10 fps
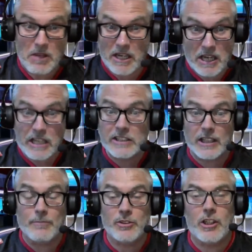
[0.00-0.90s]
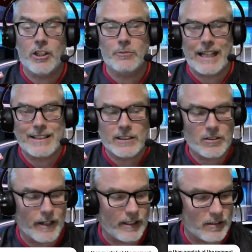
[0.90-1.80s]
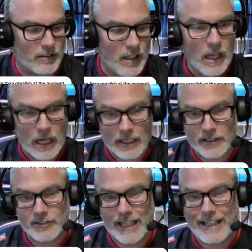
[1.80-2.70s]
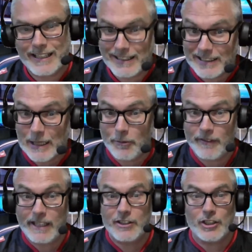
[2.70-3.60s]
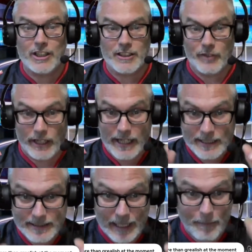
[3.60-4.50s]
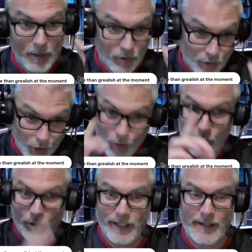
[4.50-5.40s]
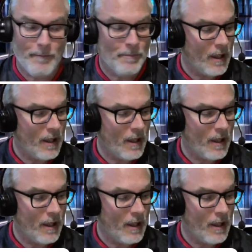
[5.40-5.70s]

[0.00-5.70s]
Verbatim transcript: In, in some circumstances, I can understand it, and some of it is justified. Some, not all of it.